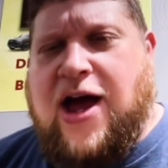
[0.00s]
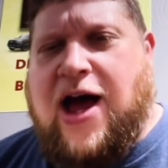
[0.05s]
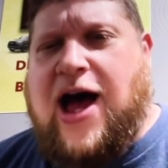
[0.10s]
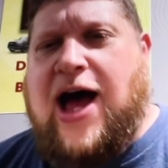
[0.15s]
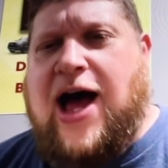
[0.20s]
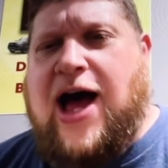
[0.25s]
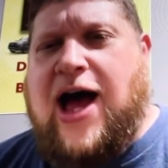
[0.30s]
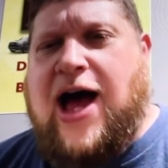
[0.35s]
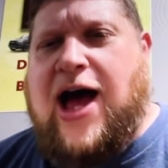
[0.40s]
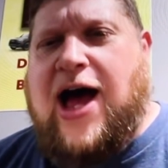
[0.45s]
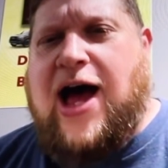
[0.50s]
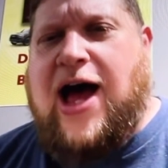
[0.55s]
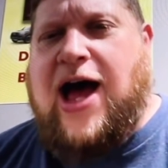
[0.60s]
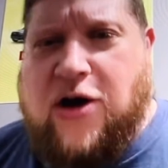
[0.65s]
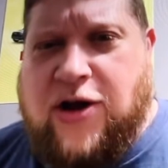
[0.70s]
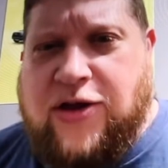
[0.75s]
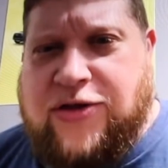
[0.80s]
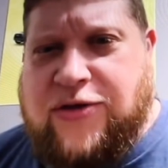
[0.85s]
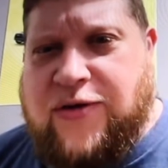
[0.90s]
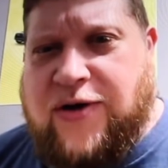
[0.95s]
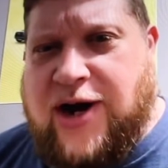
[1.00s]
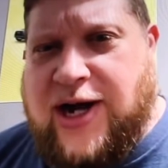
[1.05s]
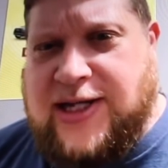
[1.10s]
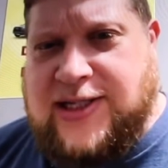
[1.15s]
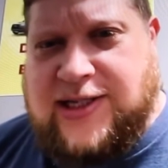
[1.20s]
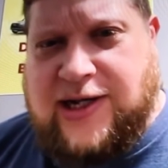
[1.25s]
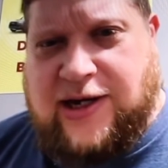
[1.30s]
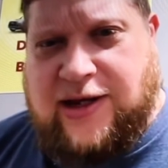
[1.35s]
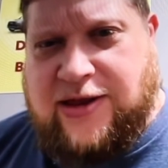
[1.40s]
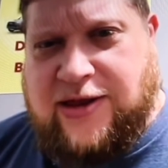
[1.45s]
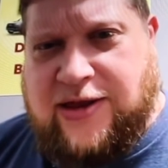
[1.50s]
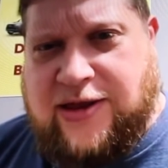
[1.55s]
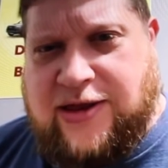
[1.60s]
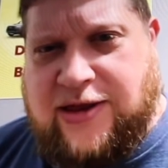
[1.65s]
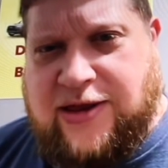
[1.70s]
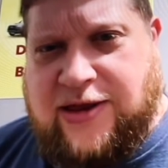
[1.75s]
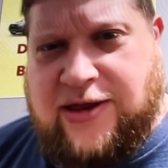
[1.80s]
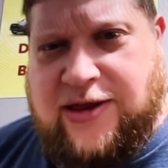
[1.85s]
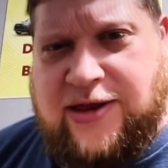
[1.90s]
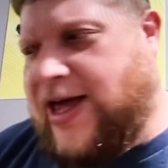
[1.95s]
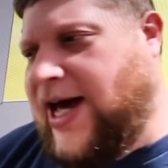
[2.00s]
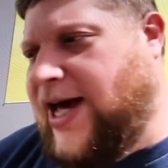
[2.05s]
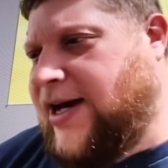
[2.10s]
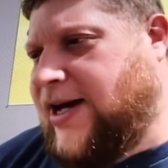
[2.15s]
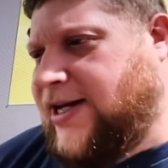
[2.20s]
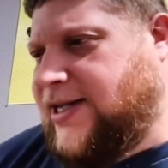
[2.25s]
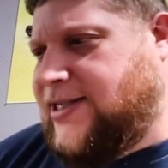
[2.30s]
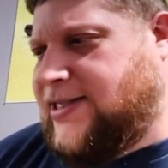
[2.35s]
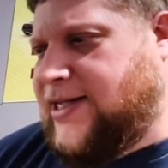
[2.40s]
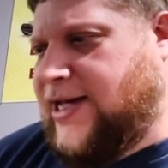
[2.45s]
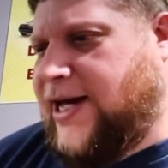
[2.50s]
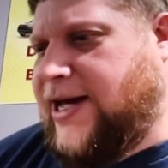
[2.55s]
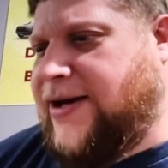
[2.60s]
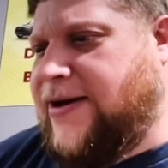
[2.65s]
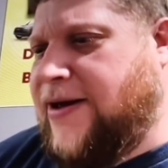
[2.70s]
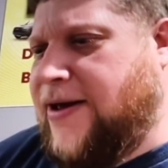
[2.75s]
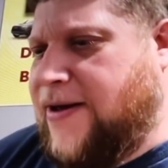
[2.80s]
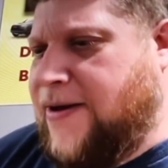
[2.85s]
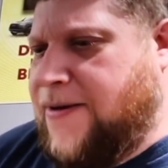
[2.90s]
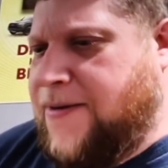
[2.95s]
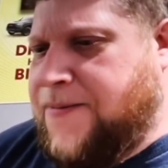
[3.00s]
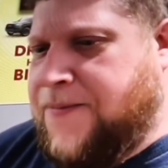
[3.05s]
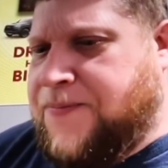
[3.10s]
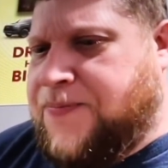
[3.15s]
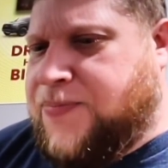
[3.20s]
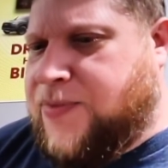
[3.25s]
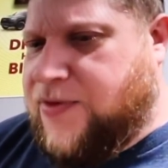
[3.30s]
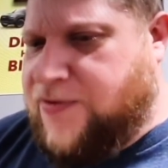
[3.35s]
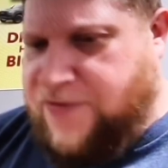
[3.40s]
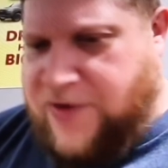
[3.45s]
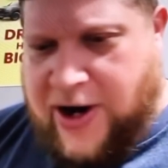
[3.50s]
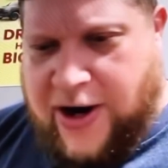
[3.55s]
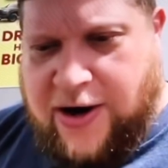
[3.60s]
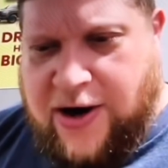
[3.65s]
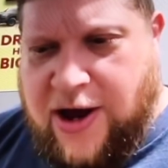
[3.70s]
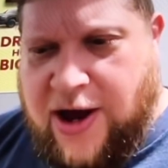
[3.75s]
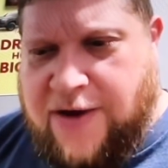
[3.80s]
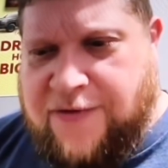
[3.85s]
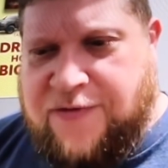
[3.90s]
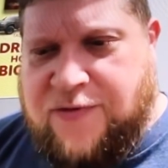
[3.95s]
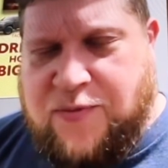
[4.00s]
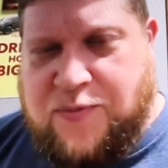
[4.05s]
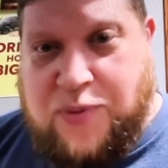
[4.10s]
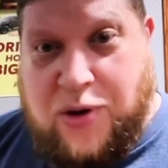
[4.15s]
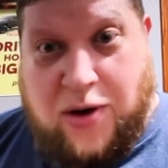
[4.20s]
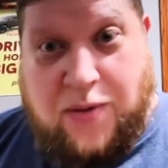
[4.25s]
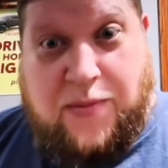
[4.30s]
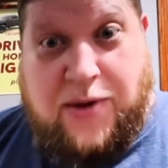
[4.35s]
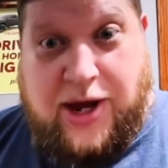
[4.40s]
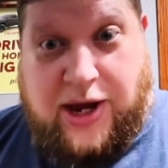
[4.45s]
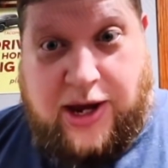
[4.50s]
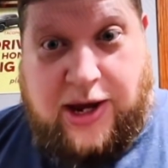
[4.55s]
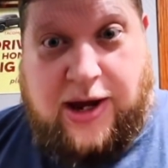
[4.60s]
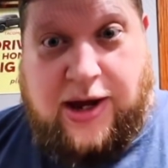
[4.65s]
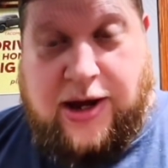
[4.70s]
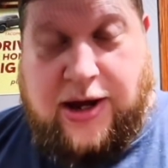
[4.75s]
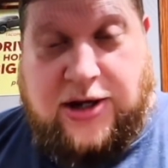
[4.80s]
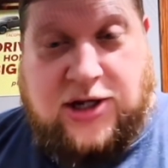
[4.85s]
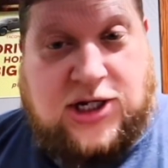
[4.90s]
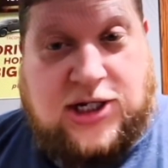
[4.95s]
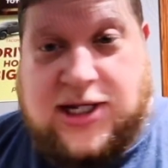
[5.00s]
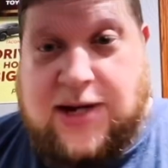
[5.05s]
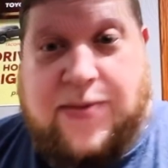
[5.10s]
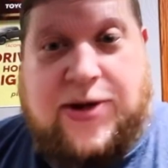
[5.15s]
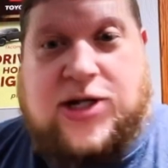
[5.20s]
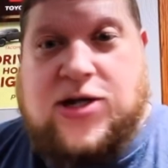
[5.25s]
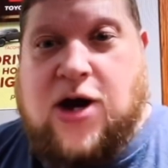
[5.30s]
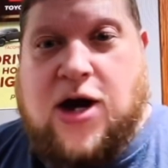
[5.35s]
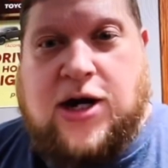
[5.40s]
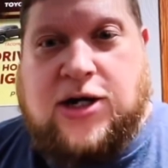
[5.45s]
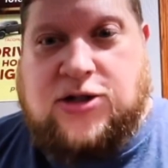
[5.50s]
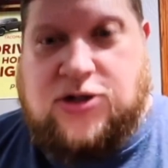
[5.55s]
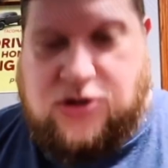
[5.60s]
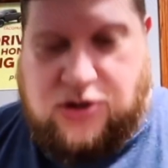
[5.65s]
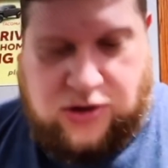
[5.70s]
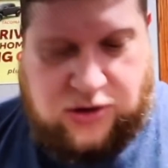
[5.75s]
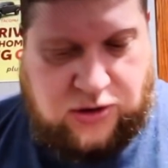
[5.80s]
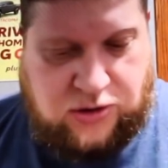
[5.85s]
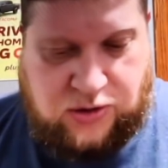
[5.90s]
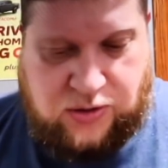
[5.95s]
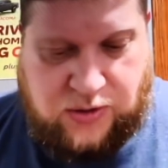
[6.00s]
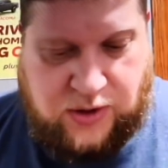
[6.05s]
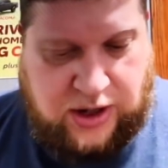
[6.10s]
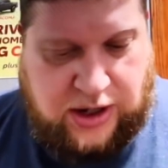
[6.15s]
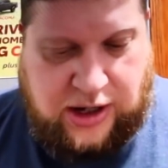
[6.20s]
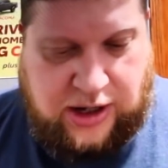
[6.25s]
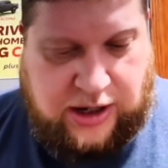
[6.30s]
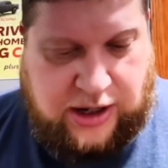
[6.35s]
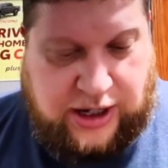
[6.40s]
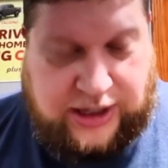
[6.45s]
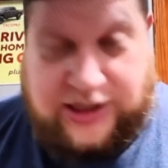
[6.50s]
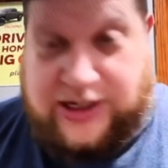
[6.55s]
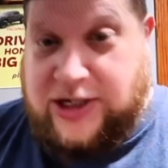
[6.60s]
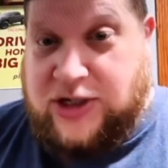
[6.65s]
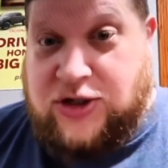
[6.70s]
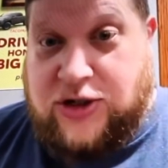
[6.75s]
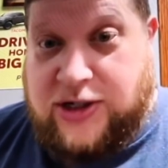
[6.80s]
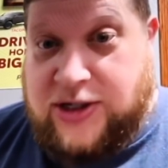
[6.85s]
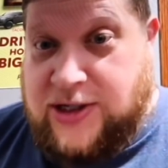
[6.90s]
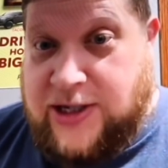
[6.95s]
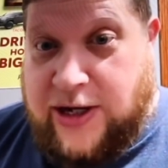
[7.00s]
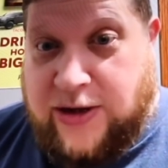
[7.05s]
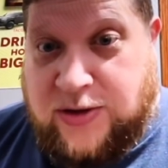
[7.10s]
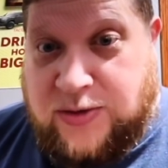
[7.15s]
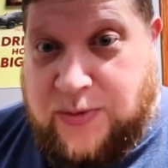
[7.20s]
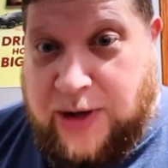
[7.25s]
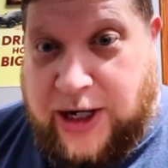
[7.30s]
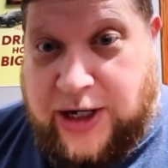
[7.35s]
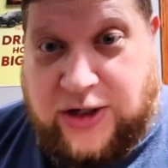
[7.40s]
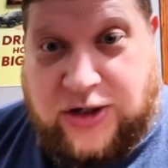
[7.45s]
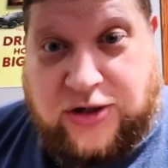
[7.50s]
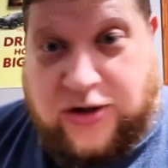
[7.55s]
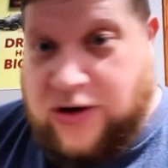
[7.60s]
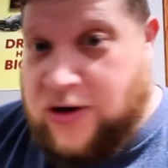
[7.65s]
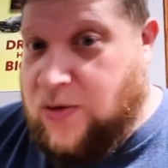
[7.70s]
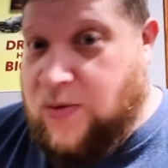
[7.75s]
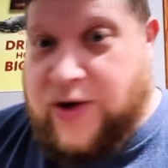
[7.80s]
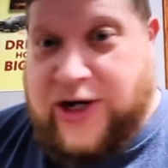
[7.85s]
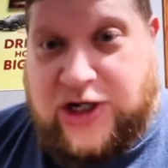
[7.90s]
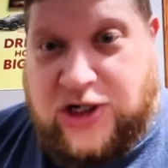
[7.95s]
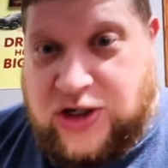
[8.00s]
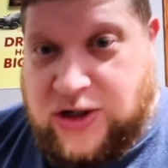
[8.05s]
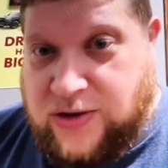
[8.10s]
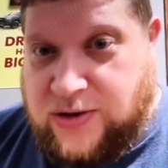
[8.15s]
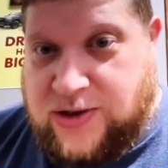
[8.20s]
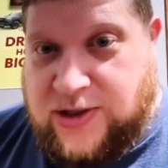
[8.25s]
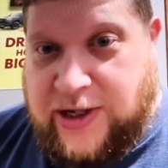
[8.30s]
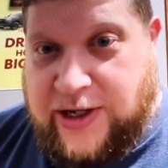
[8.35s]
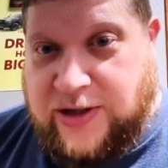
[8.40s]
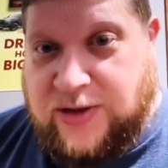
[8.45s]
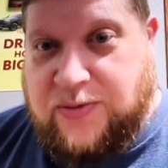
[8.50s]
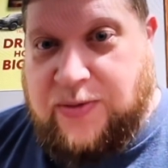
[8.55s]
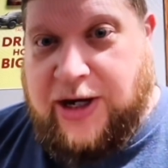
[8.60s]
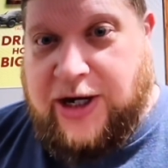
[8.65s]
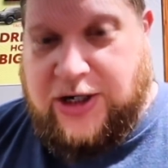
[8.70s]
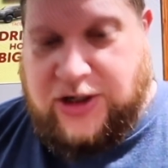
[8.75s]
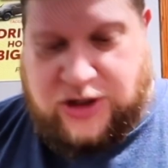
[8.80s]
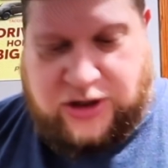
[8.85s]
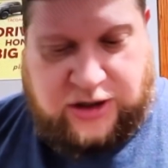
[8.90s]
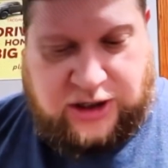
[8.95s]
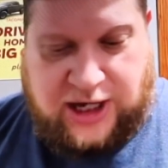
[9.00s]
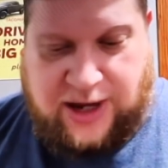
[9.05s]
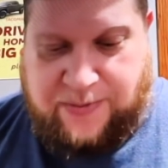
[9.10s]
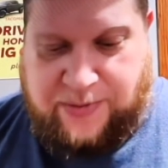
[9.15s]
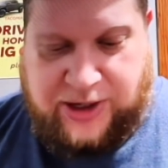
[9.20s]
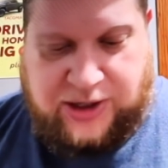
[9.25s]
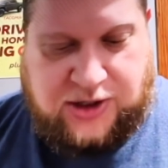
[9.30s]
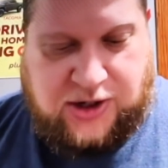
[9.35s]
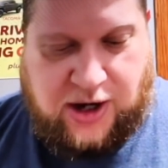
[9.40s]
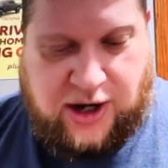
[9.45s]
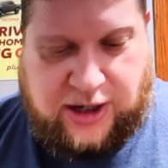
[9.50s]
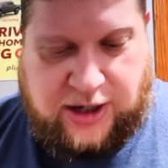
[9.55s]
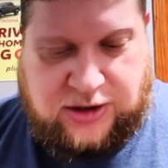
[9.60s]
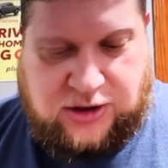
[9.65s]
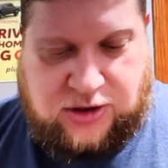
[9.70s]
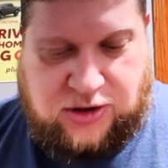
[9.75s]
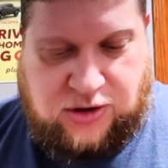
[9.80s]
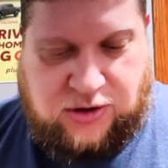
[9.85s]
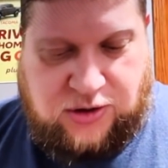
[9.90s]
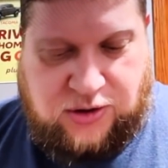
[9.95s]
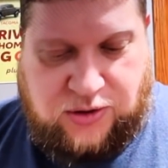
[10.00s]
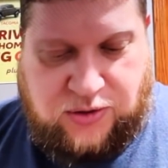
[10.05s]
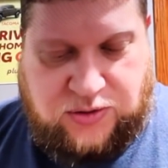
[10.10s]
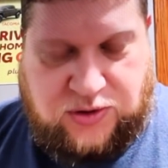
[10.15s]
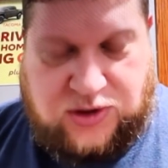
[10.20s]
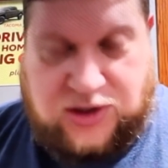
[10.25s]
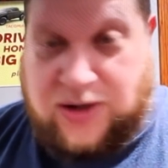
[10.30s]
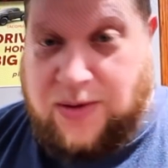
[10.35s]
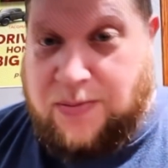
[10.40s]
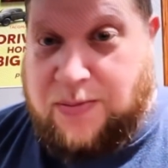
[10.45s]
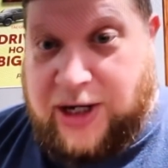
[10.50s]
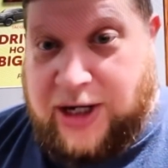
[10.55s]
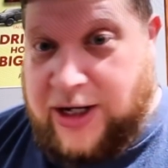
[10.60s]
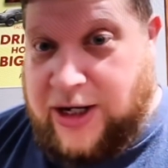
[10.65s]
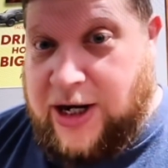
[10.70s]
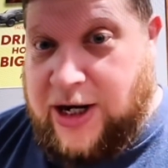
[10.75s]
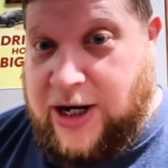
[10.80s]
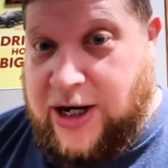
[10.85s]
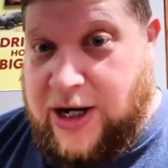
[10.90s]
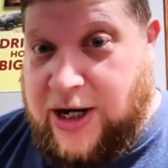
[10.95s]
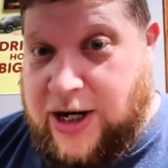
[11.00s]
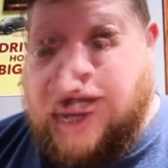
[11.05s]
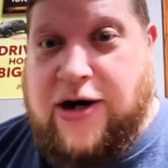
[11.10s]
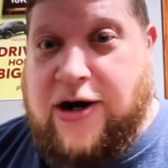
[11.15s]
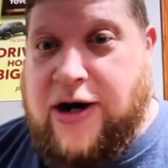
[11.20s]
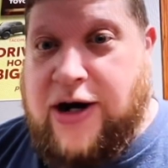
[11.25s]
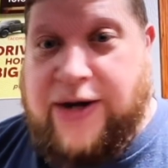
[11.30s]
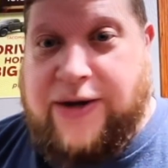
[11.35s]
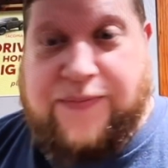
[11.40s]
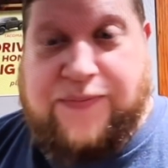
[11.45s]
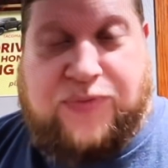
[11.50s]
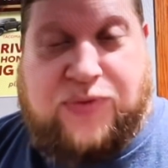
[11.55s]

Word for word: I can't authorize anything like that. And I said, fair enough. Put me just let me talk to a district sales manager, a regional sales manager. Let me talk to somebody in engineering.